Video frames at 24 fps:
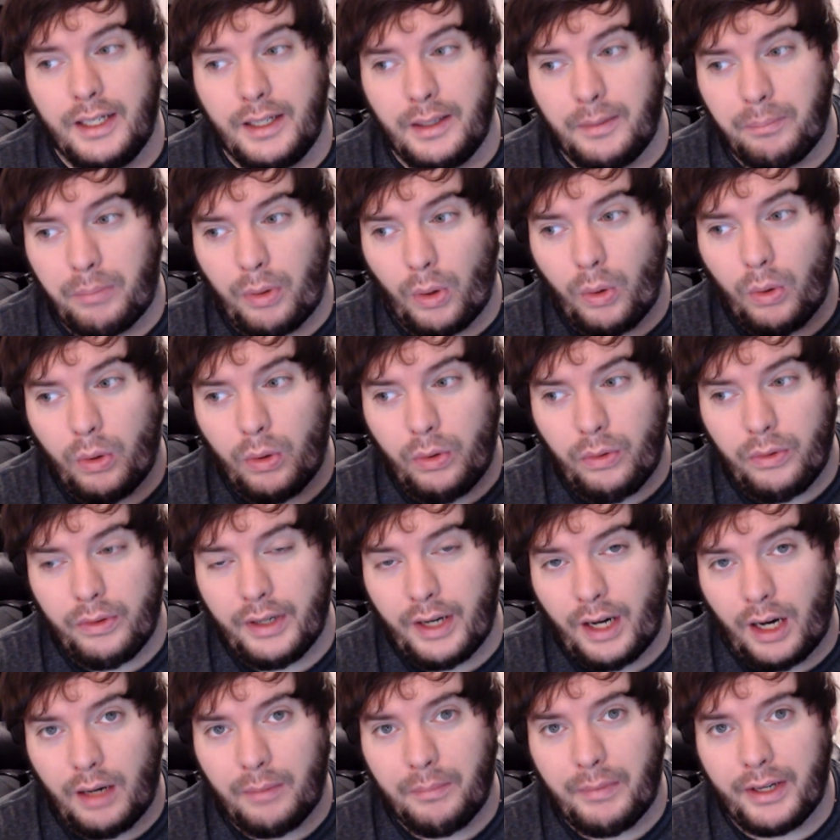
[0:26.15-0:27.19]
a poll
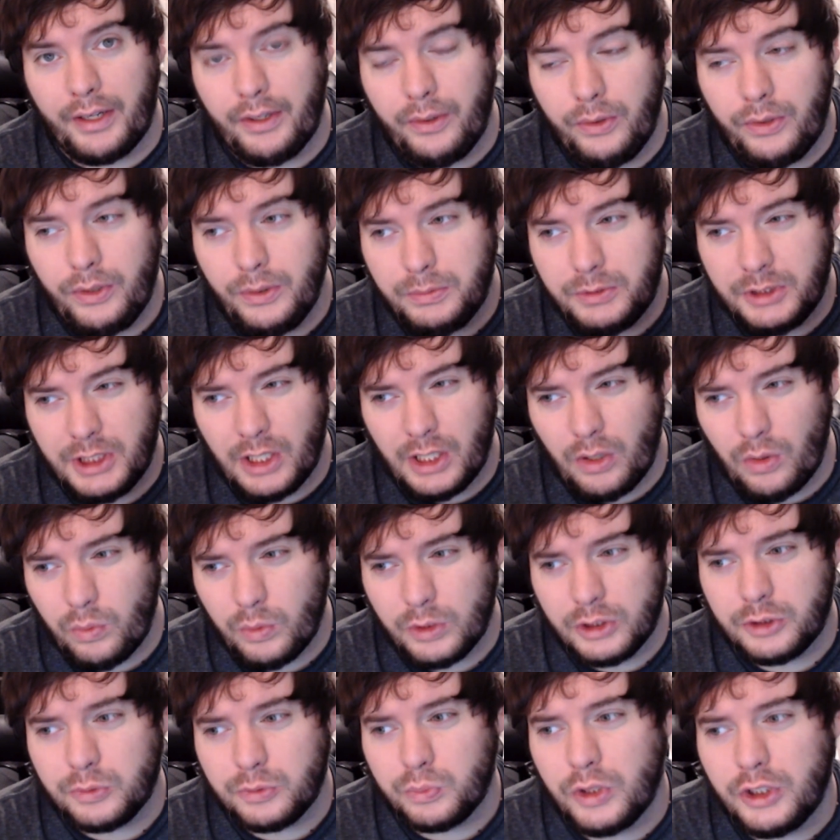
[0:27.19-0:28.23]
on my YouTube channel
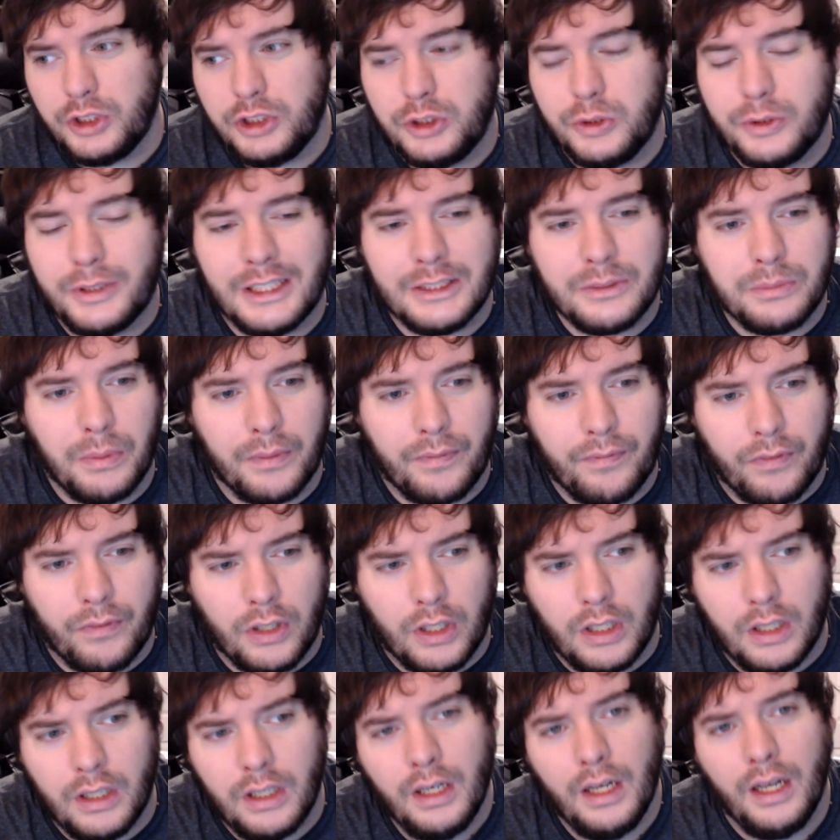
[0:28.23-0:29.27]
which one do you guys
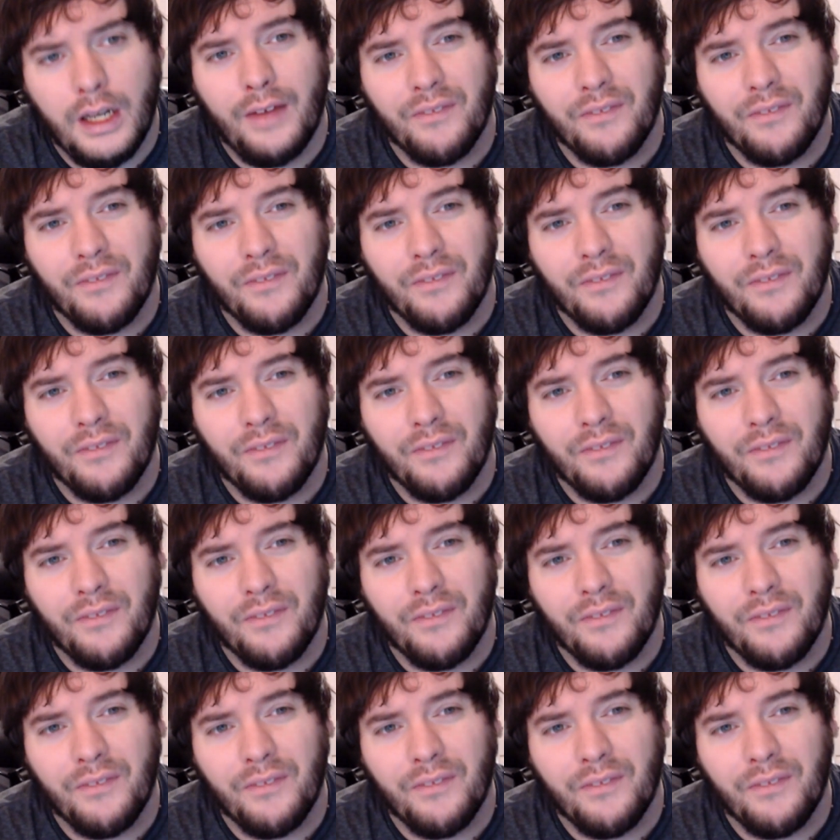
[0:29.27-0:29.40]
prefer,